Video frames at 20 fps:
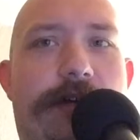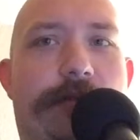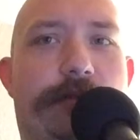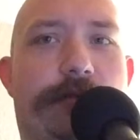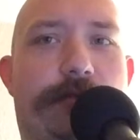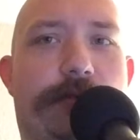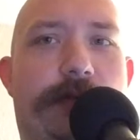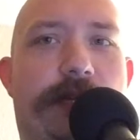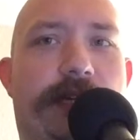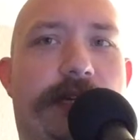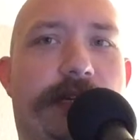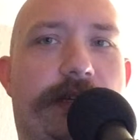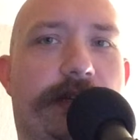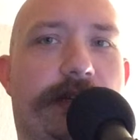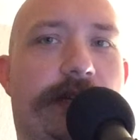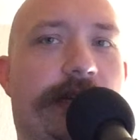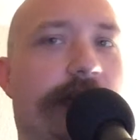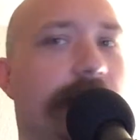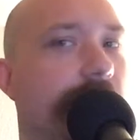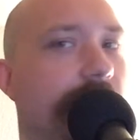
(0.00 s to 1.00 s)
was really
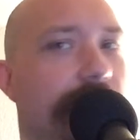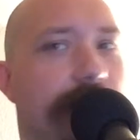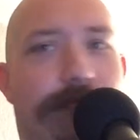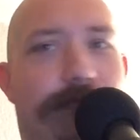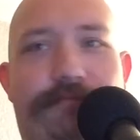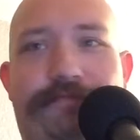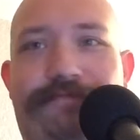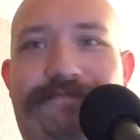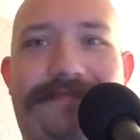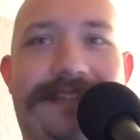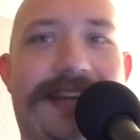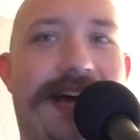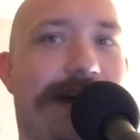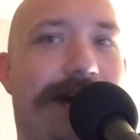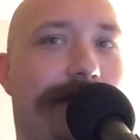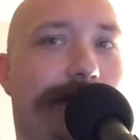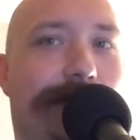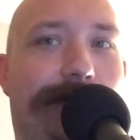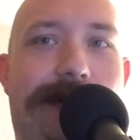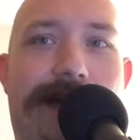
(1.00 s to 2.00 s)
good.
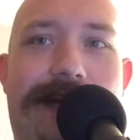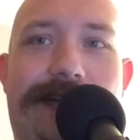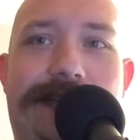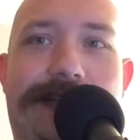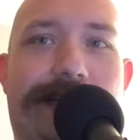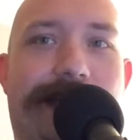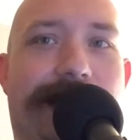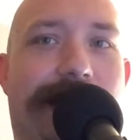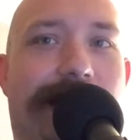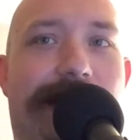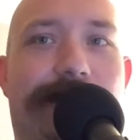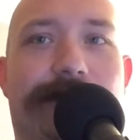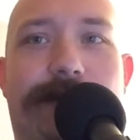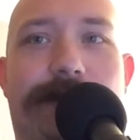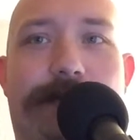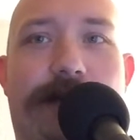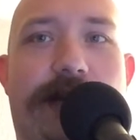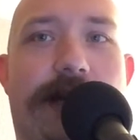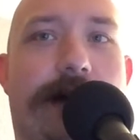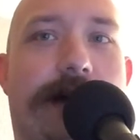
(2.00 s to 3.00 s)
Not a whole lot to say,
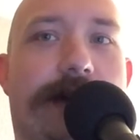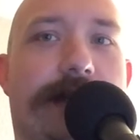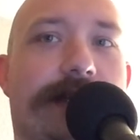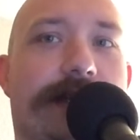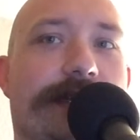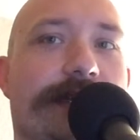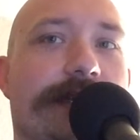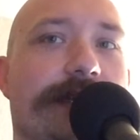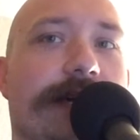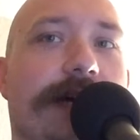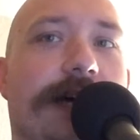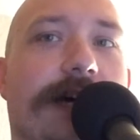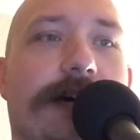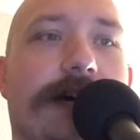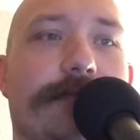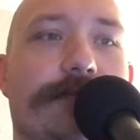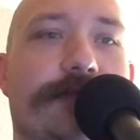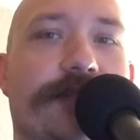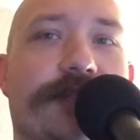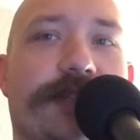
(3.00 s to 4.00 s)
to be honest.
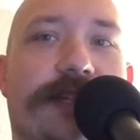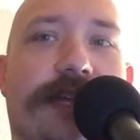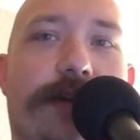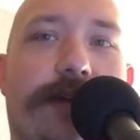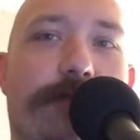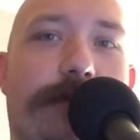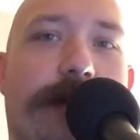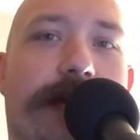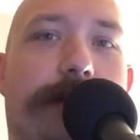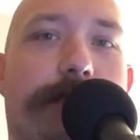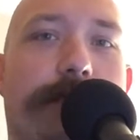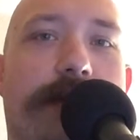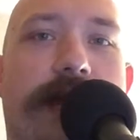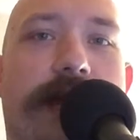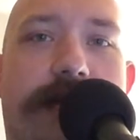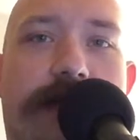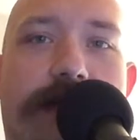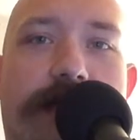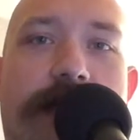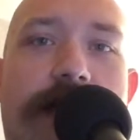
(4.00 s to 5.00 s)
I'm just going to
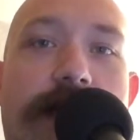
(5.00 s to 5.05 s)
recommend,